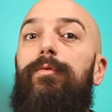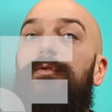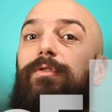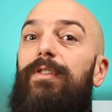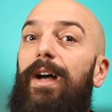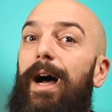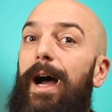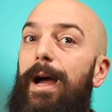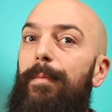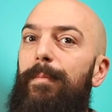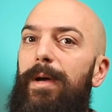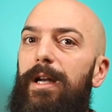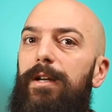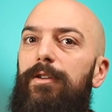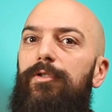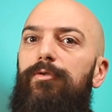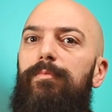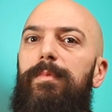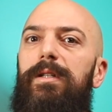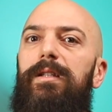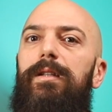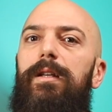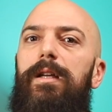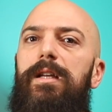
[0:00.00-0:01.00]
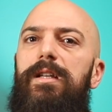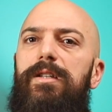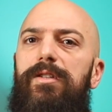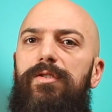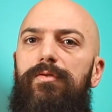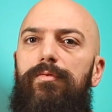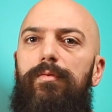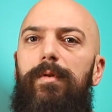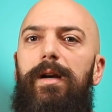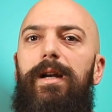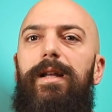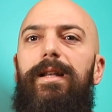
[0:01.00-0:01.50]
time management
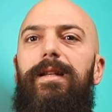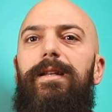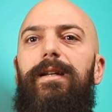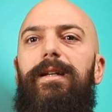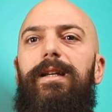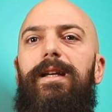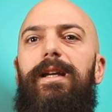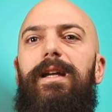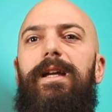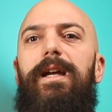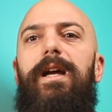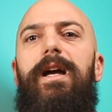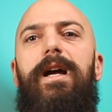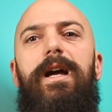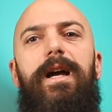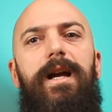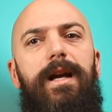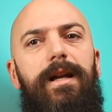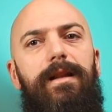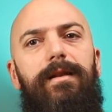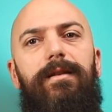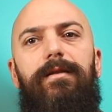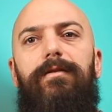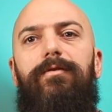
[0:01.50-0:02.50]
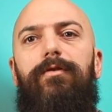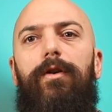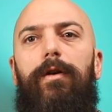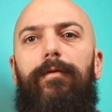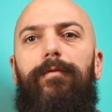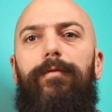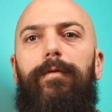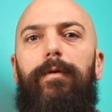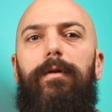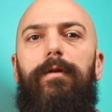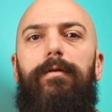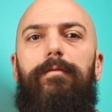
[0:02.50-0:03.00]
is really the key in the
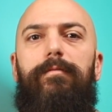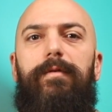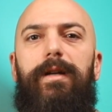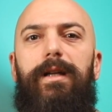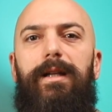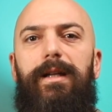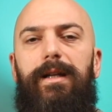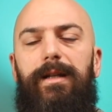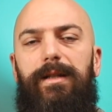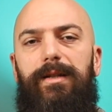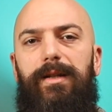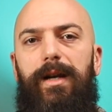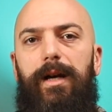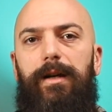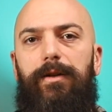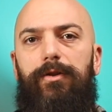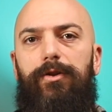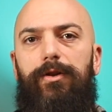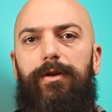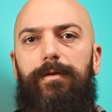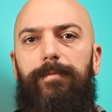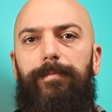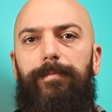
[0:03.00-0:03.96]
TOEFL reading section.